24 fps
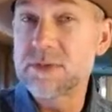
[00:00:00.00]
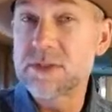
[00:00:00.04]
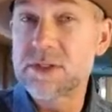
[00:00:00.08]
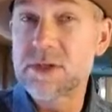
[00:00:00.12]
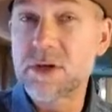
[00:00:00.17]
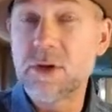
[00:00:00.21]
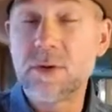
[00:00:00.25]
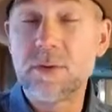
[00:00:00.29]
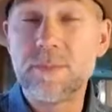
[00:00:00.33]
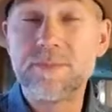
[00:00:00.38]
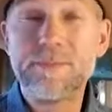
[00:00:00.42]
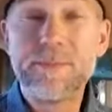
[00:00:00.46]

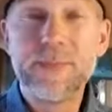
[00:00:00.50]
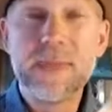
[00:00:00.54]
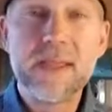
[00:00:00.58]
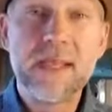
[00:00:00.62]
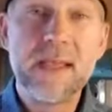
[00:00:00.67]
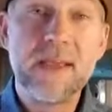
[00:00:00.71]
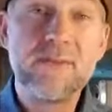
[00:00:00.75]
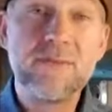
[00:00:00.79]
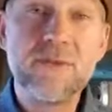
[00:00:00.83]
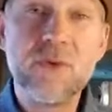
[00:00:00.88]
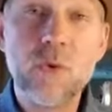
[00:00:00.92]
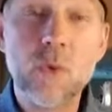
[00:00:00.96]
So
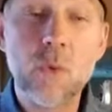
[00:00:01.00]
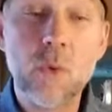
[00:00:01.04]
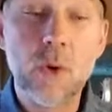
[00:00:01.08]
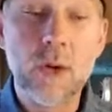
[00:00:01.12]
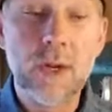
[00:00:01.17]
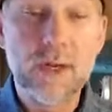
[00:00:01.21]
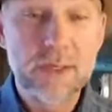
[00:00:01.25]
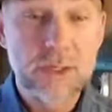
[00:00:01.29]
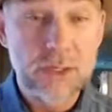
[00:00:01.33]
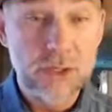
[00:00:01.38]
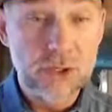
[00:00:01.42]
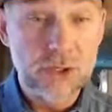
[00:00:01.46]
if you
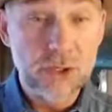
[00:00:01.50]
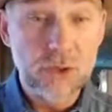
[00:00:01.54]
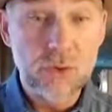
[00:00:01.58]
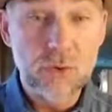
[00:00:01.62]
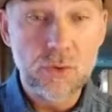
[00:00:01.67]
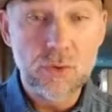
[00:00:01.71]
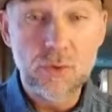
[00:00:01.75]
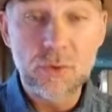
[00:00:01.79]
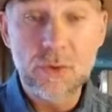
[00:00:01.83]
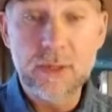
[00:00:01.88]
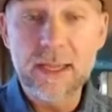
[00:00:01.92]
wanted to do,